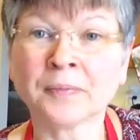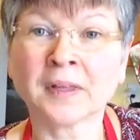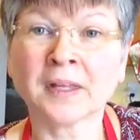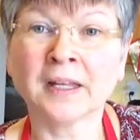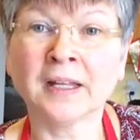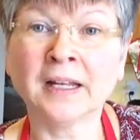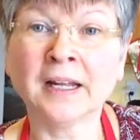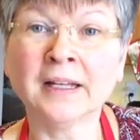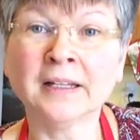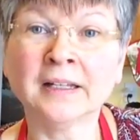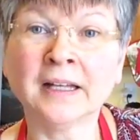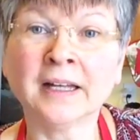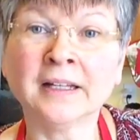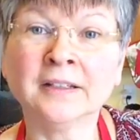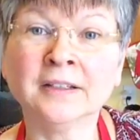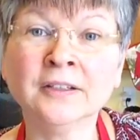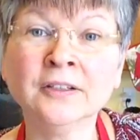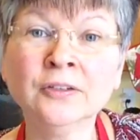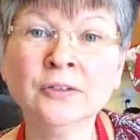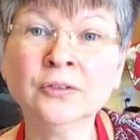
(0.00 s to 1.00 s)
And I
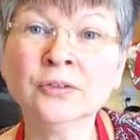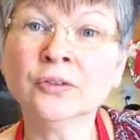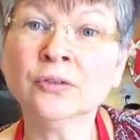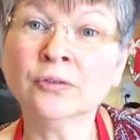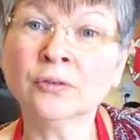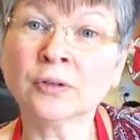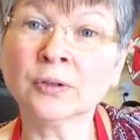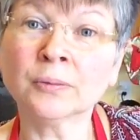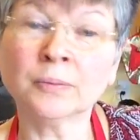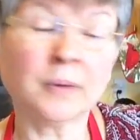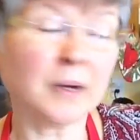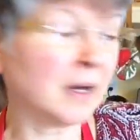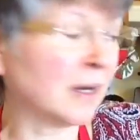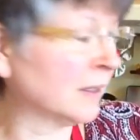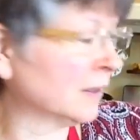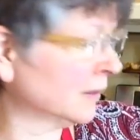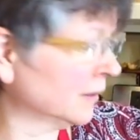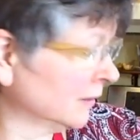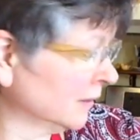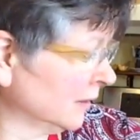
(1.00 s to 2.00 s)
did use a
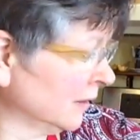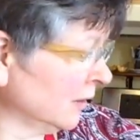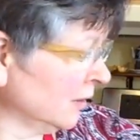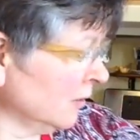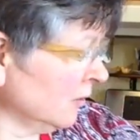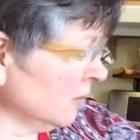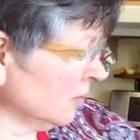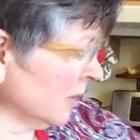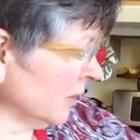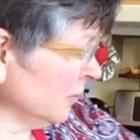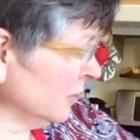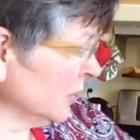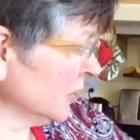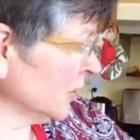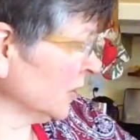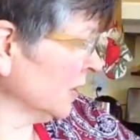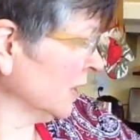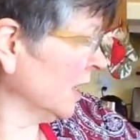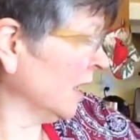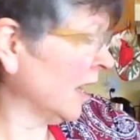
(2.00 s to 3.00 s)
Norwalk. Oh,
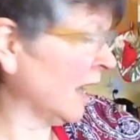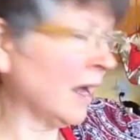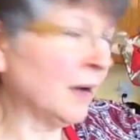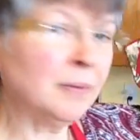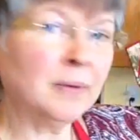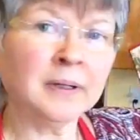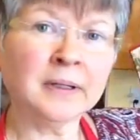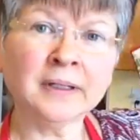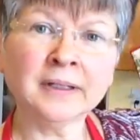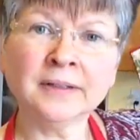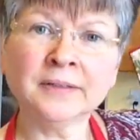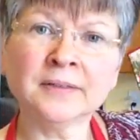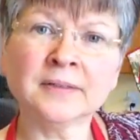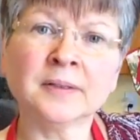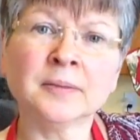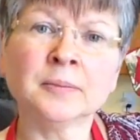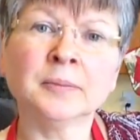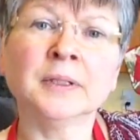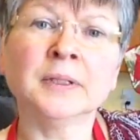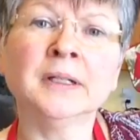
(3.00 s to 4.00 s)
I want to give
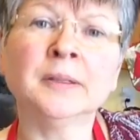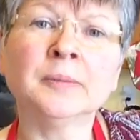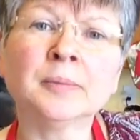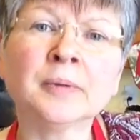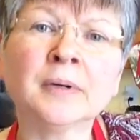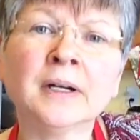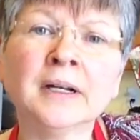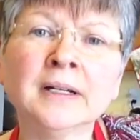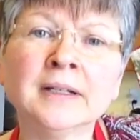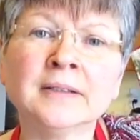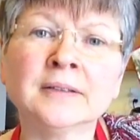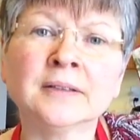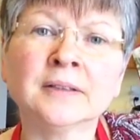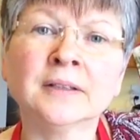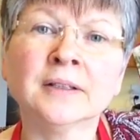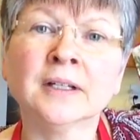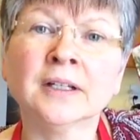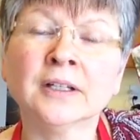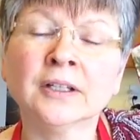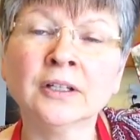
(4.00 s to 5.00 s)
somebody a prize.
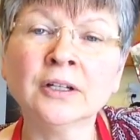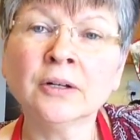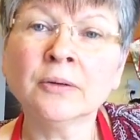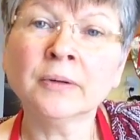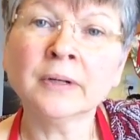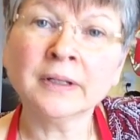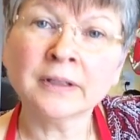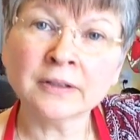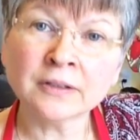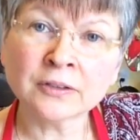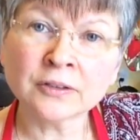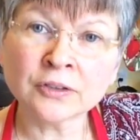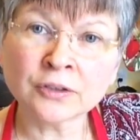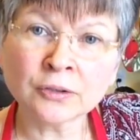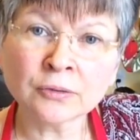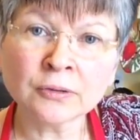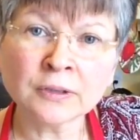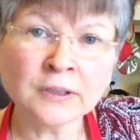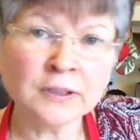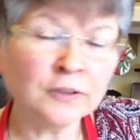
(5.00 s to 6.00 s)
You know what,
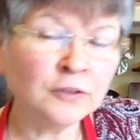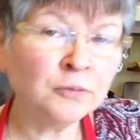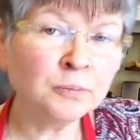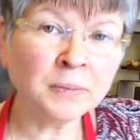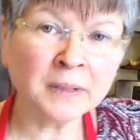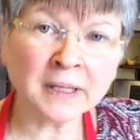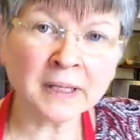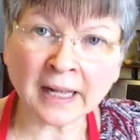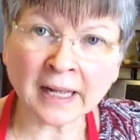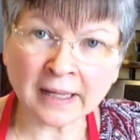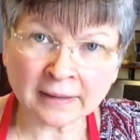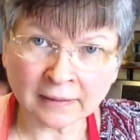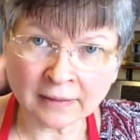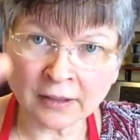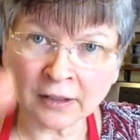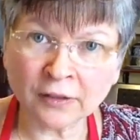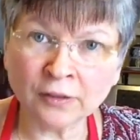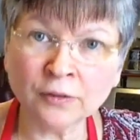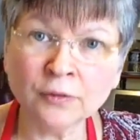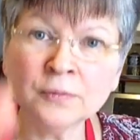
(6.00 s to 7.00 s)
Julie,
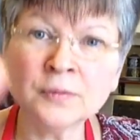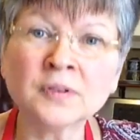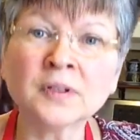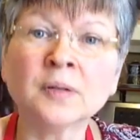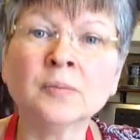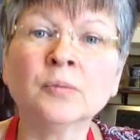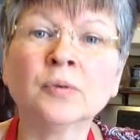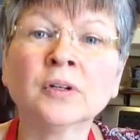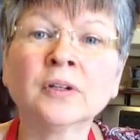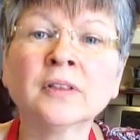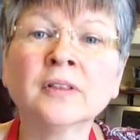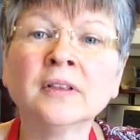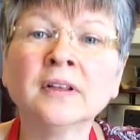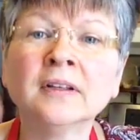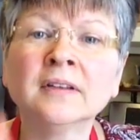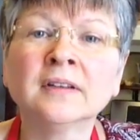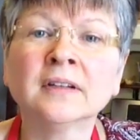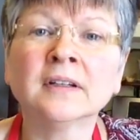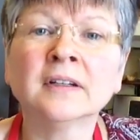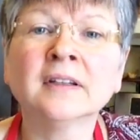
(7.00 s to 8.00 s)
you've said more
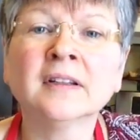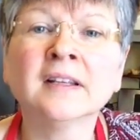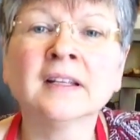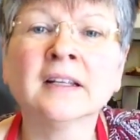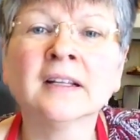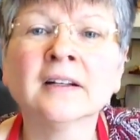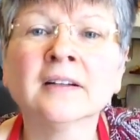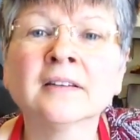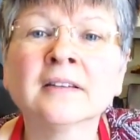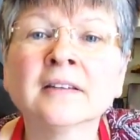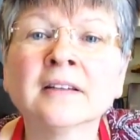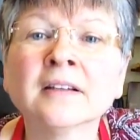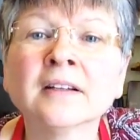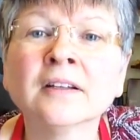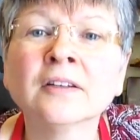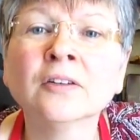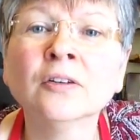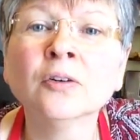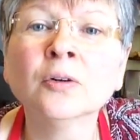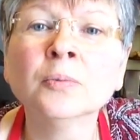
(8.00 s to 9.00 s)
things than anything else.
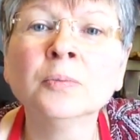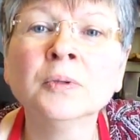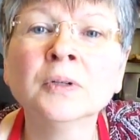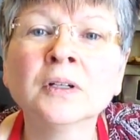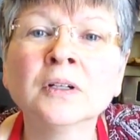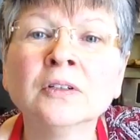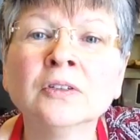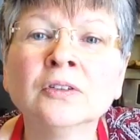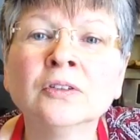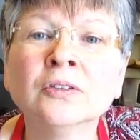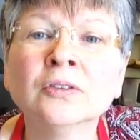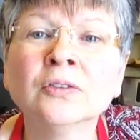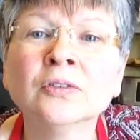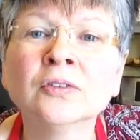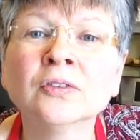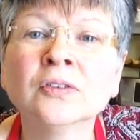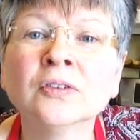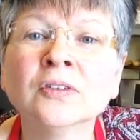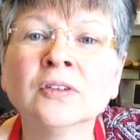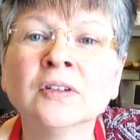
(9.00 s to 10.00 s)
You hope you can
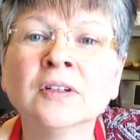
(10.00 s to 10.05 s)
juice.